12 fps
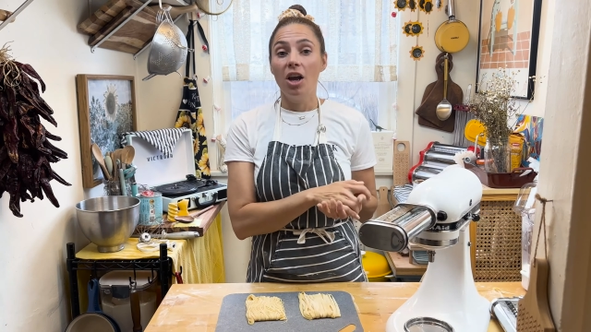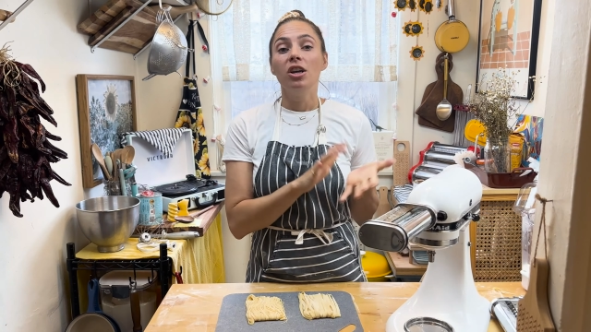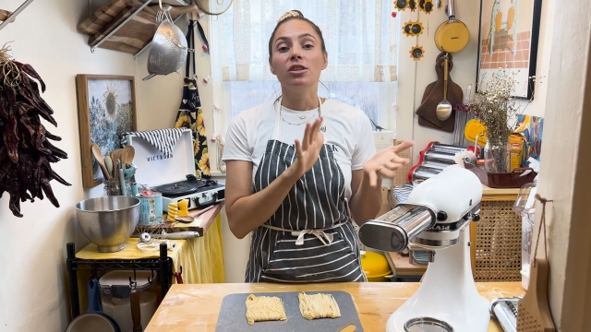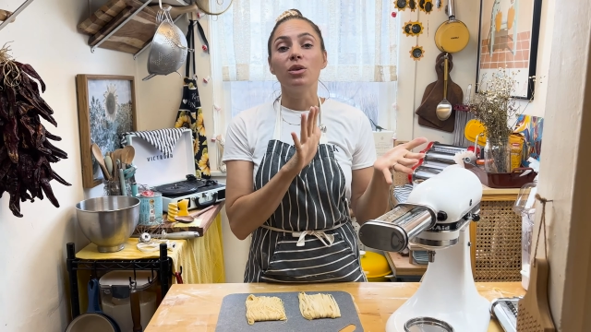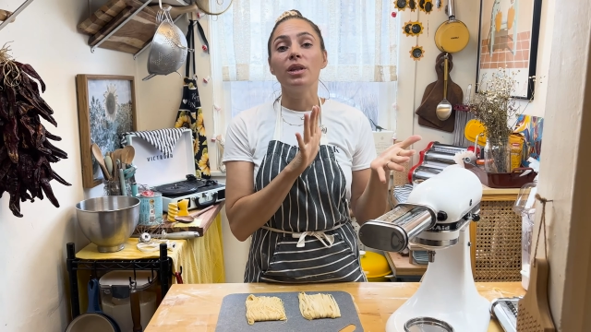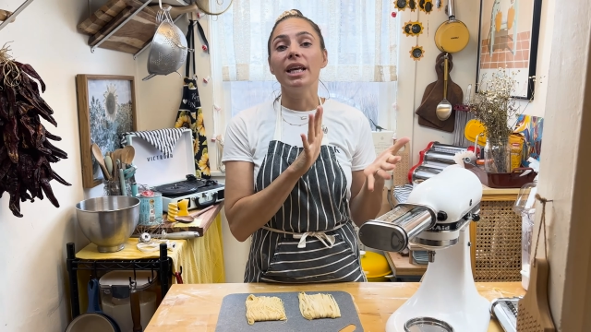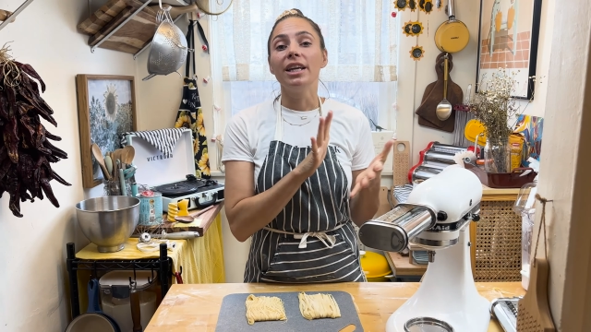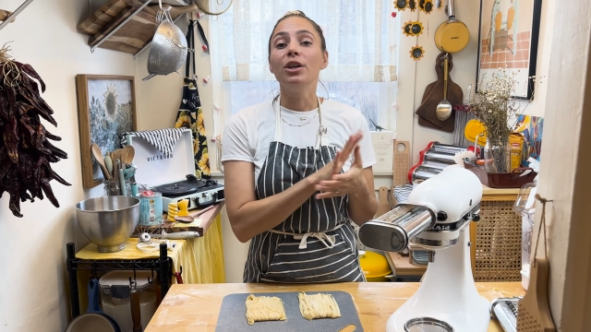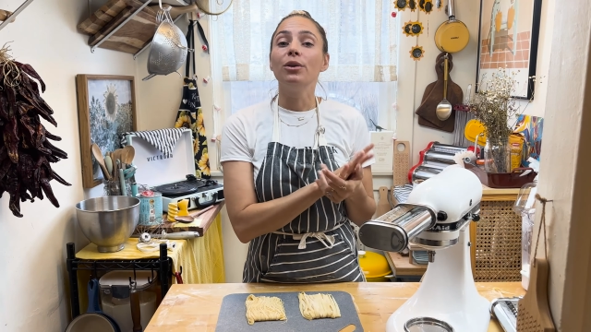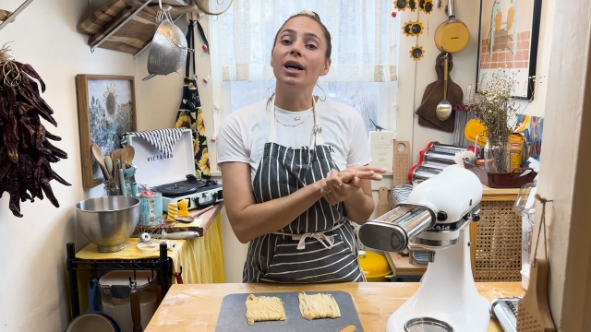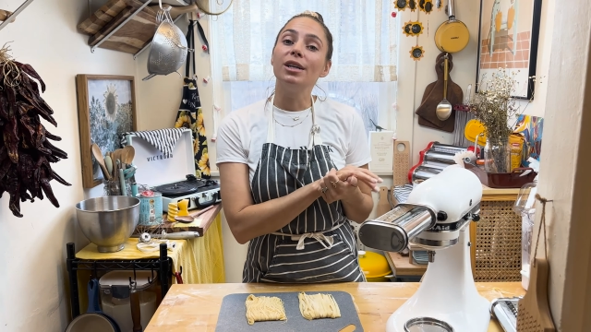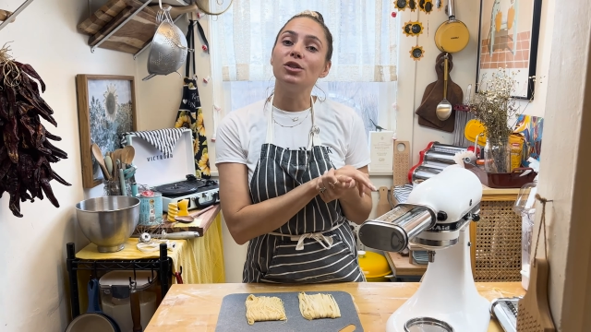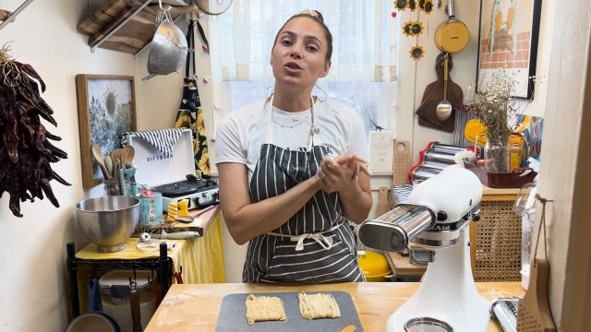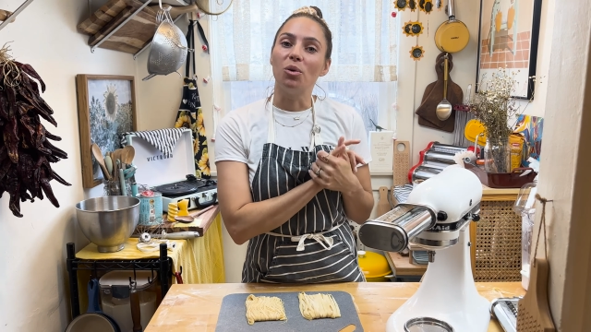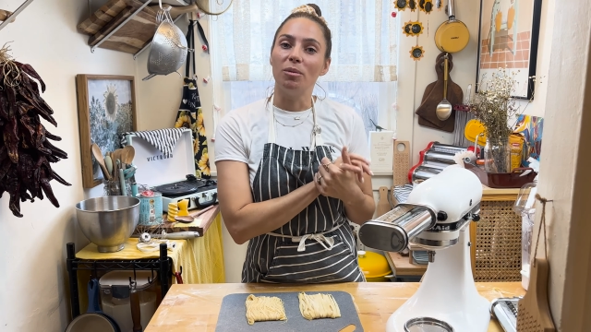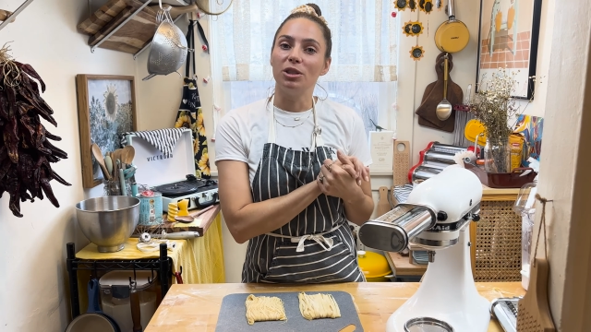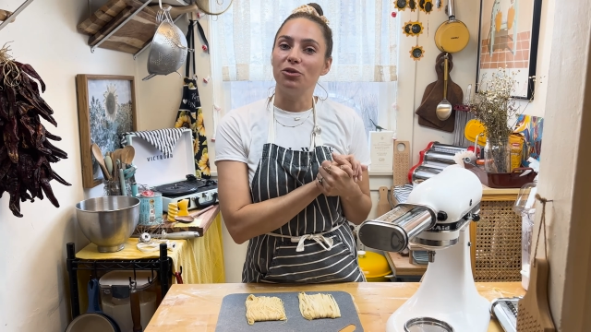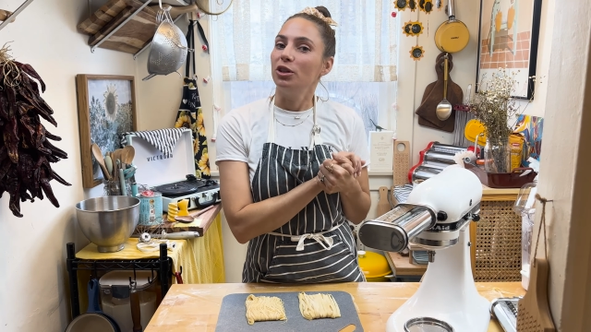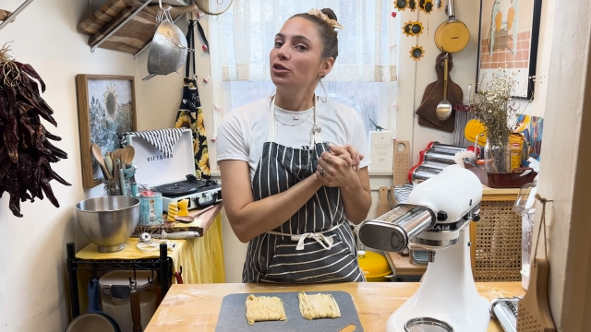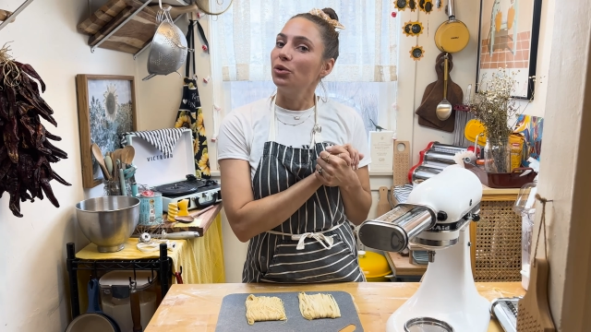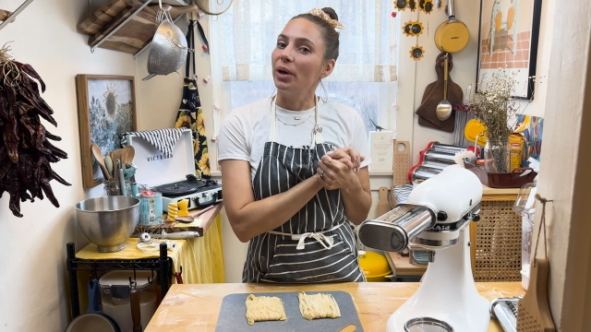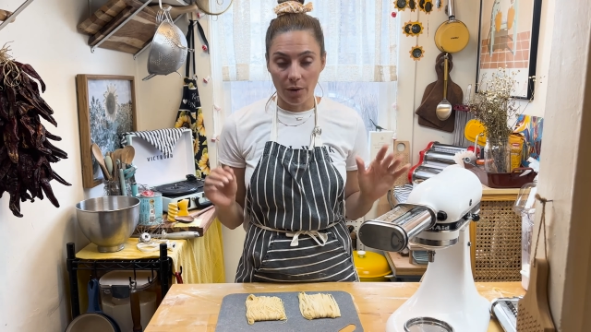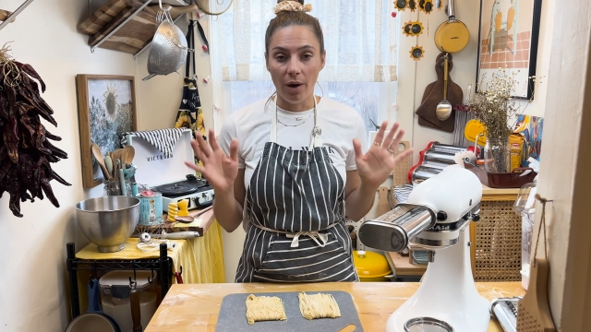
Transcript: So thank you guys so much for joining.